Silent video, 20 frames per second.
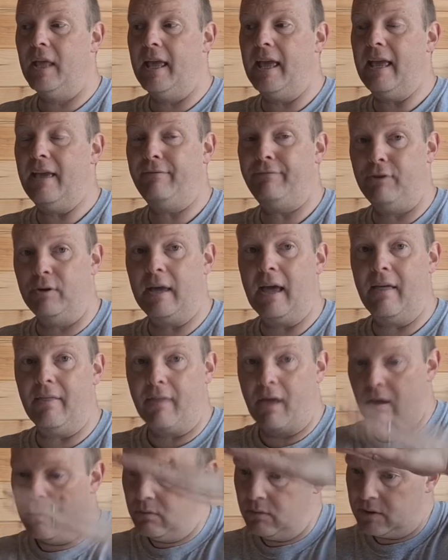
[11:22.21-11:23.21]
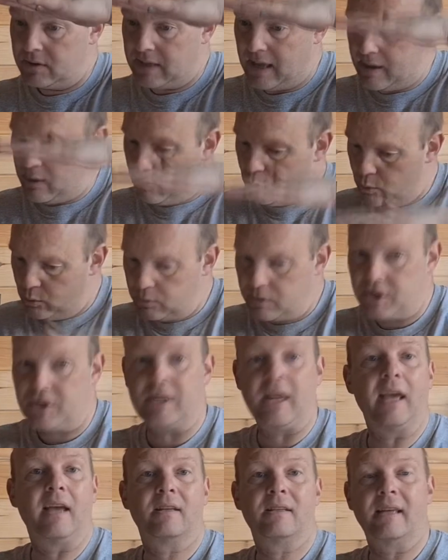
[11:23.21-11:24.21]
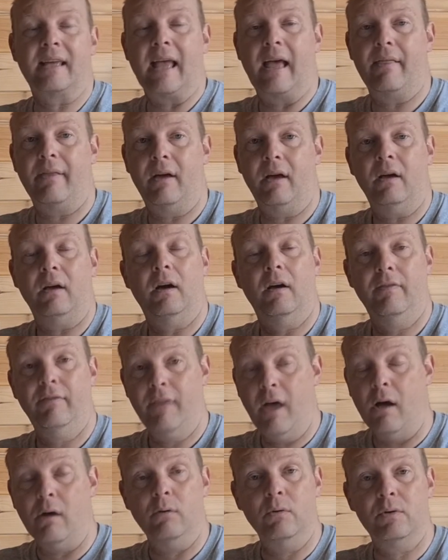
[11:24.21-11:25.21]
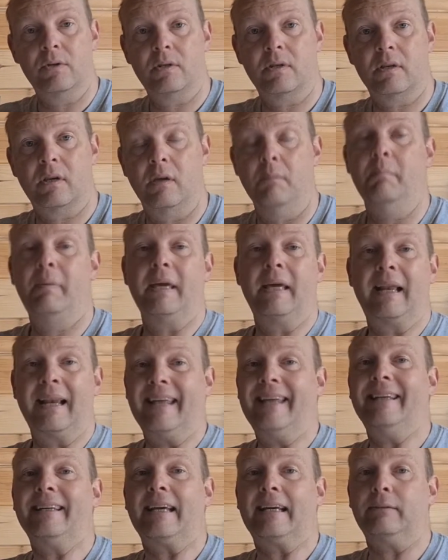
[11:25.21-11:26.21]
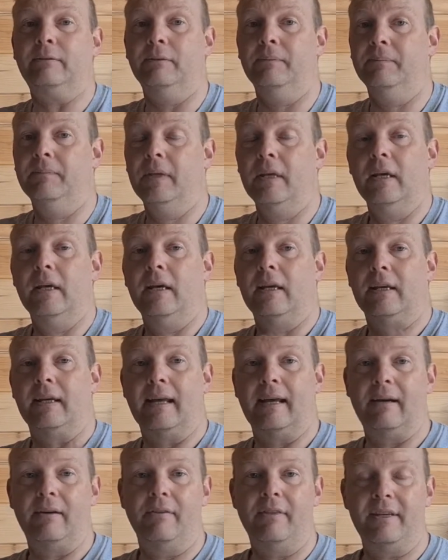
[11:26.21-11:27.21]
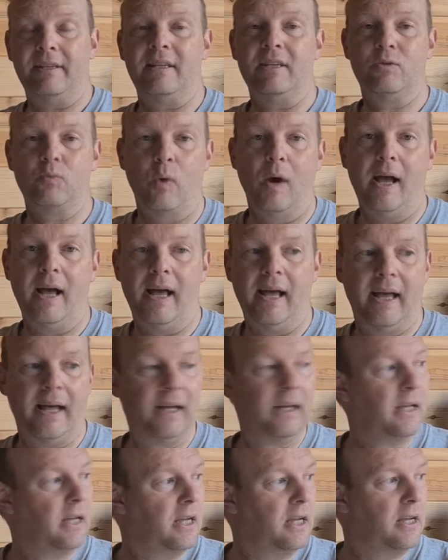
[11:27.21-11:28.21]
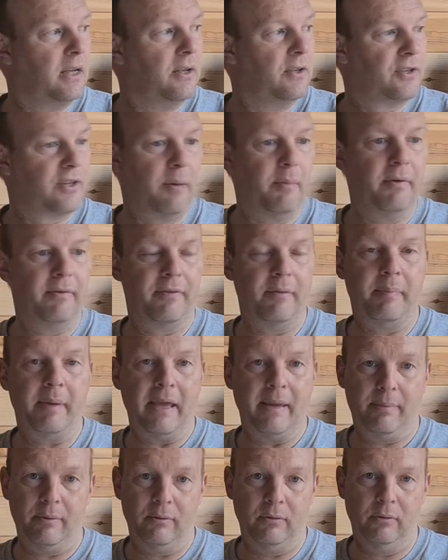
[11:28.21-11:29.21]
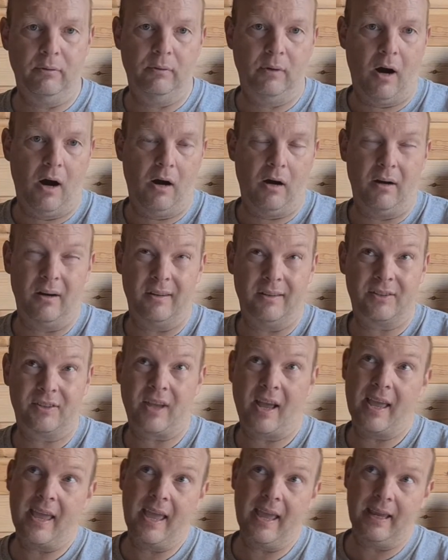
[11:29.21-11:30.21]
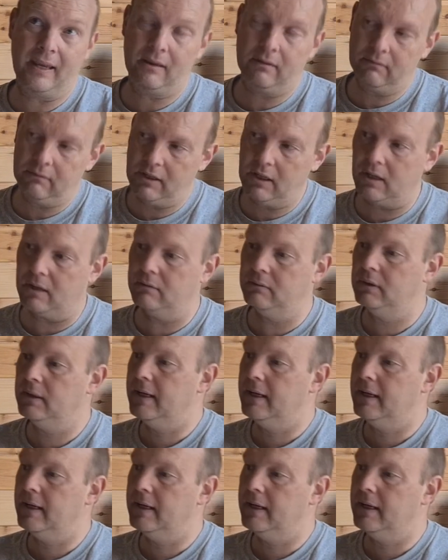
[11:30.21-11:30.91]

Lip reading: If you get those, they all stick together and those can be cleaned out. Now, this is where some of the people are saying, you know,